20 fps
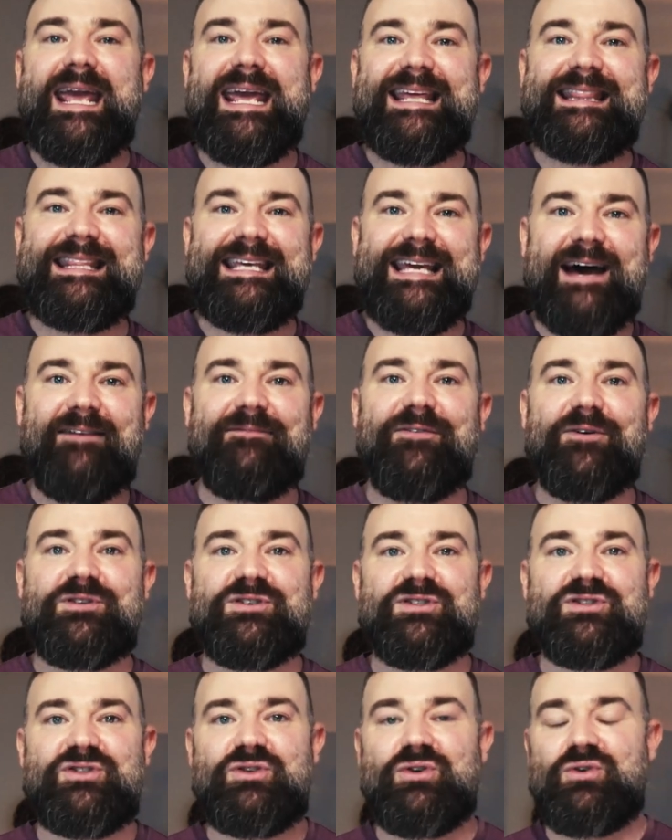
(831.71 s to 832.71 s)
in the
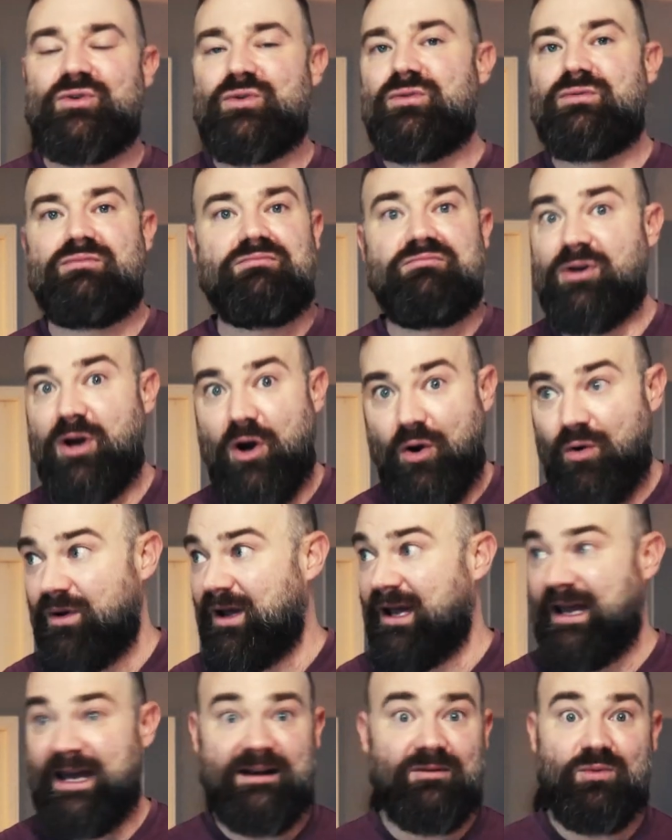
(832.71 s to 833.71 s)
efforts to
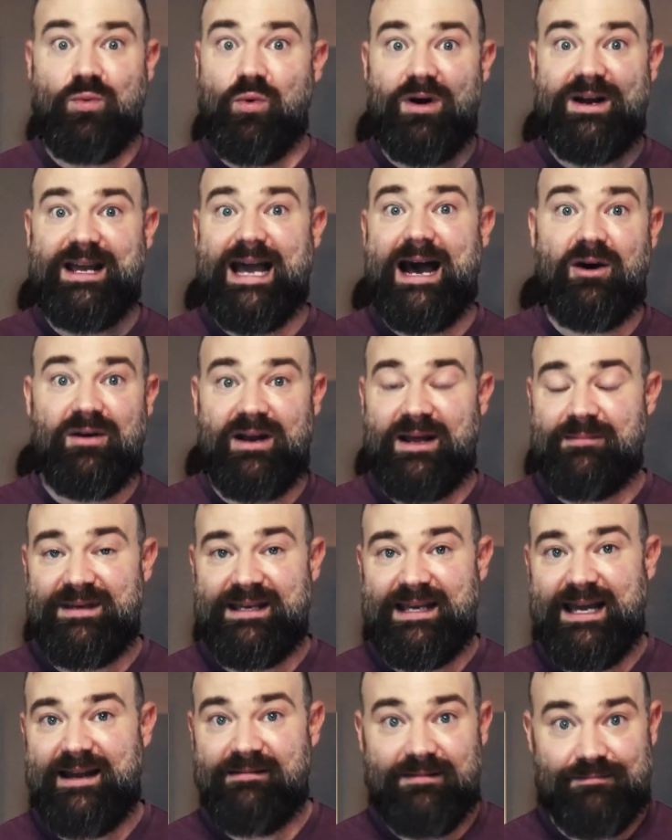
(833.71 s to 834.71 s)
go and work out
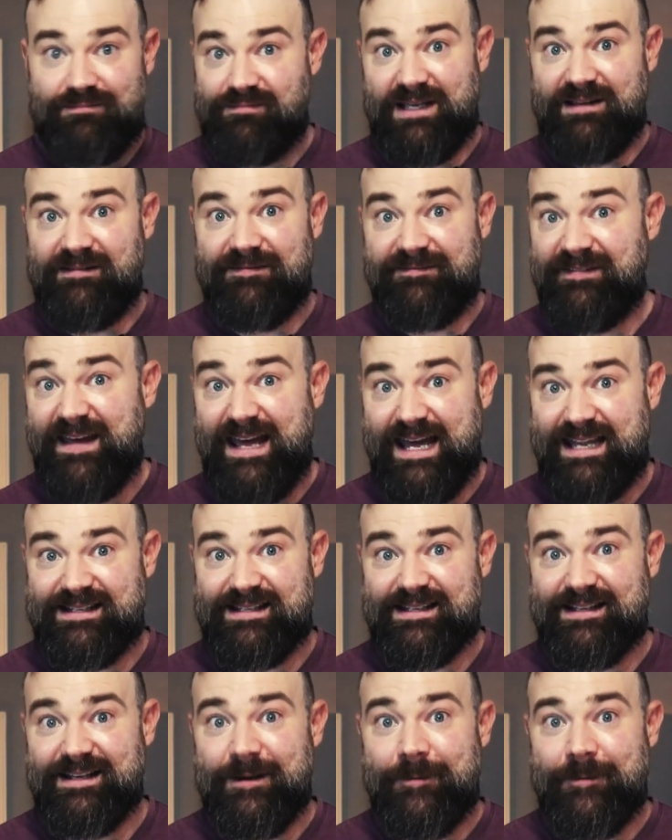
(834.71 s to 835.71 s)
and be fit.